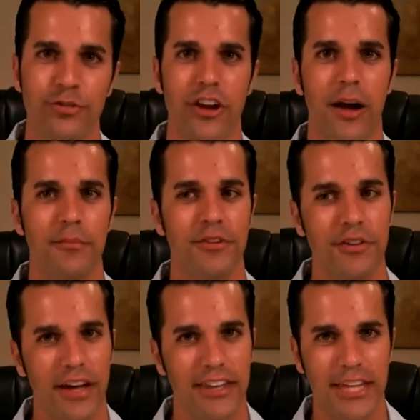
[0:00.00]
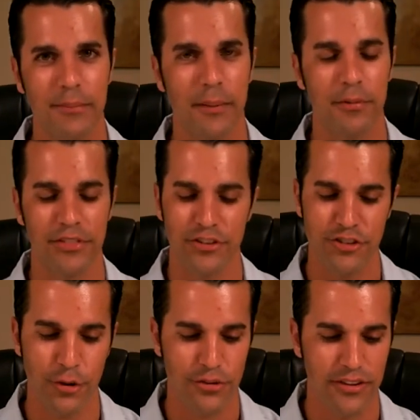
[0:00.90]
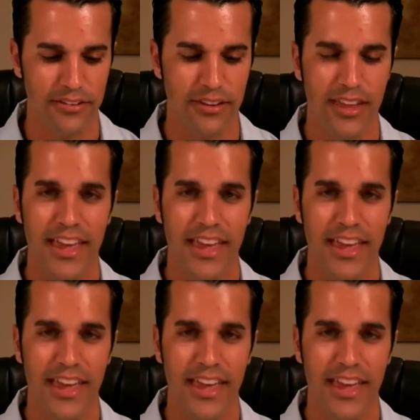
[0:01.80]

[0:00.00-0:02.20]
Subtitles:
jobs, you've got to keep up with the Joneses"?